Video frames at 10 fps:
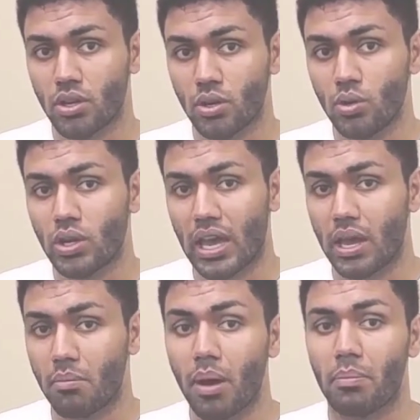who
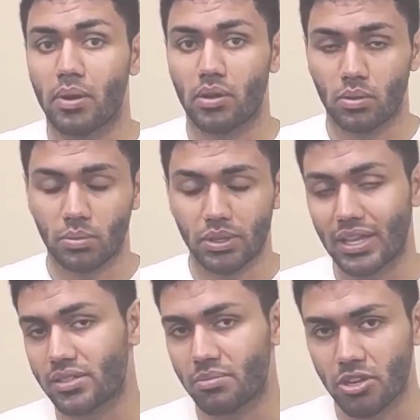came up with
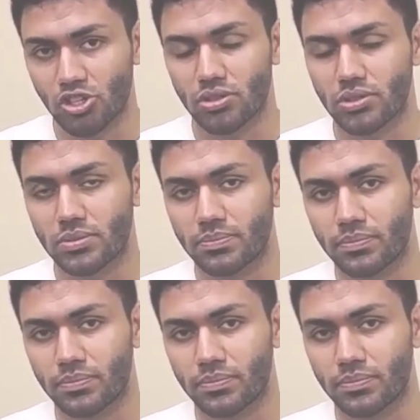estimations.